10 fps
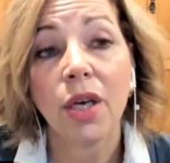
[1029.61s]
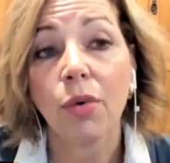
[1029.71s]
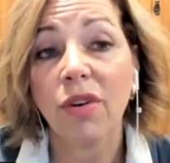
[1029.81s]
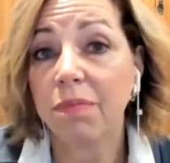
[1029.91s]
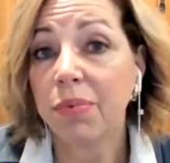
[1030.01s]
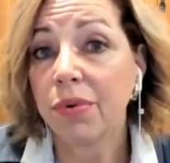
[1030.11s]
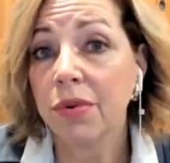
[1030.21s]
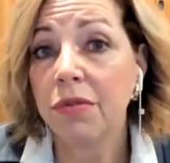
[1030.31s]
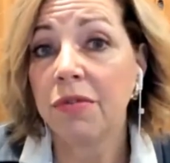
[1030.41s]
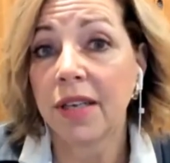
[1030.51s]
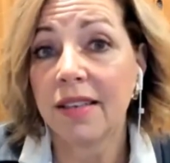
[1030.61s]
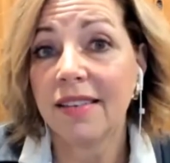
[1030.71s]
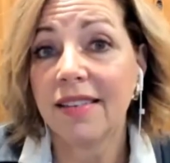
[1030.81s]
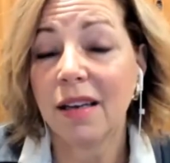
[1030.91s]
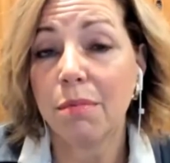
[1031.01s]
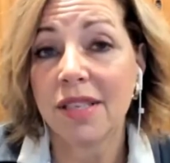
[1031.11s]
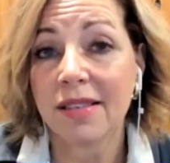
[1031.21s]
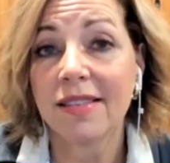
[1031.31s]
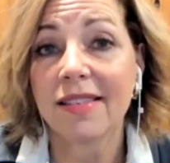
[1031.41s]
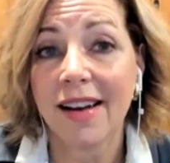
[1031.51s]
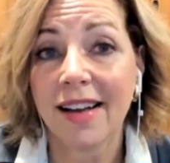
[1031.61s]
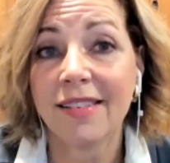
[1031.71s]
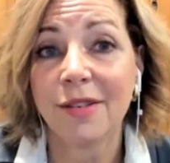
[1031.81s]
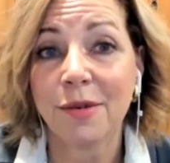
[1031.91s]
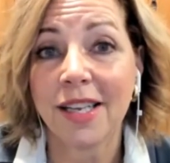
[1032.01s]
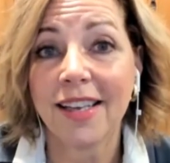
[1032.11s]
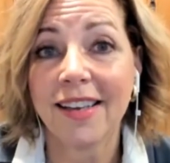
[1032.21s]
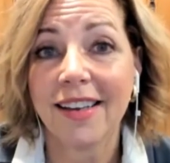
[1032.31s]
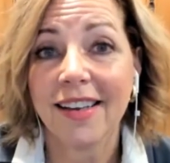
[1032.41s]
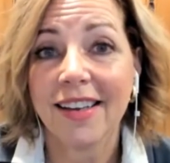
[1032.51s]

we've proven that business continuity